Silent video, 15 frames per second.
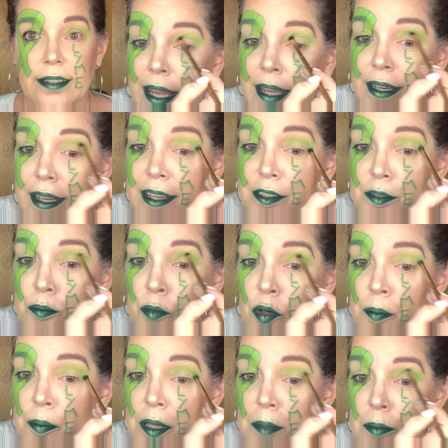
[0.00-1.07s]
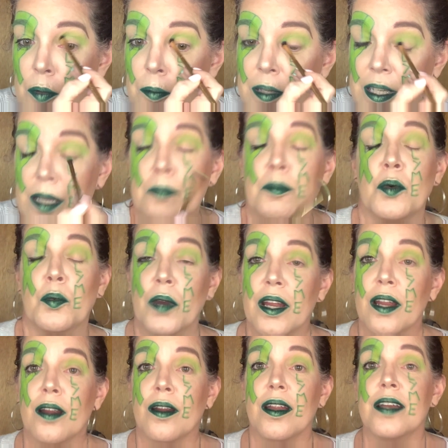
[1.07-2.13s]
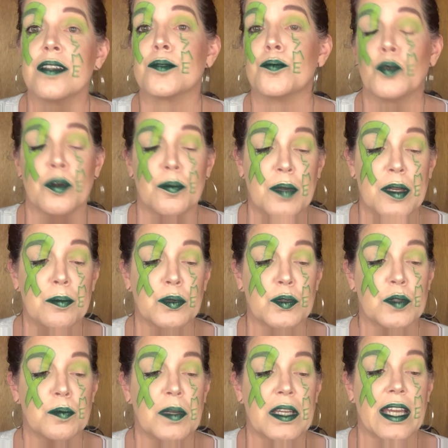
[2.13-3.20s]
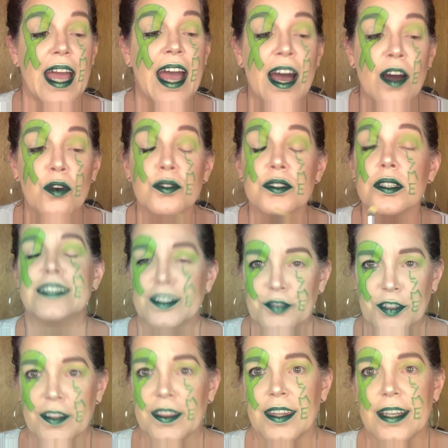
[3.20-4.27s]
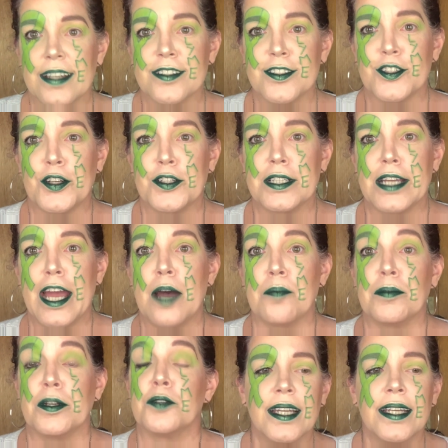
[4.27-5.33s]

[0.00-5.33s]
And as more people become aware, as more people speak out, different things start to happen.